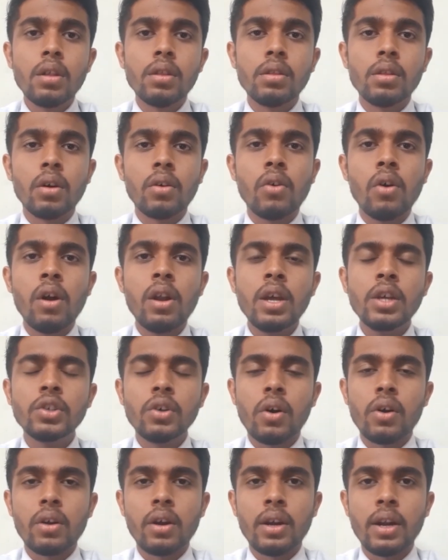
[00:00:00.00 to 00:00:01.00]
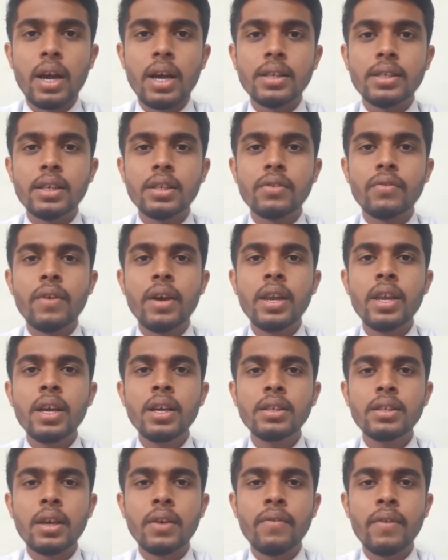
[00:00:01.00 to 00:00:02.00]
The college organizes
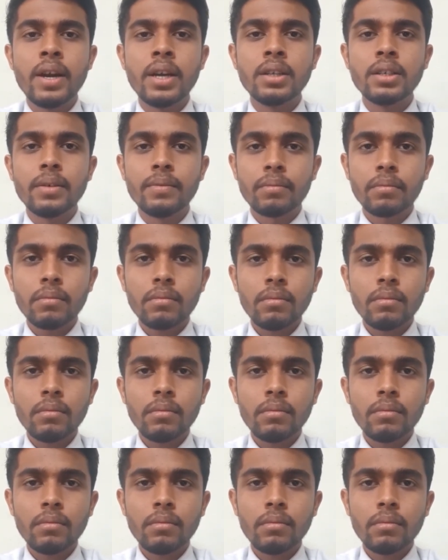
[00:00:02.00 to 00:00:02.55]
various events,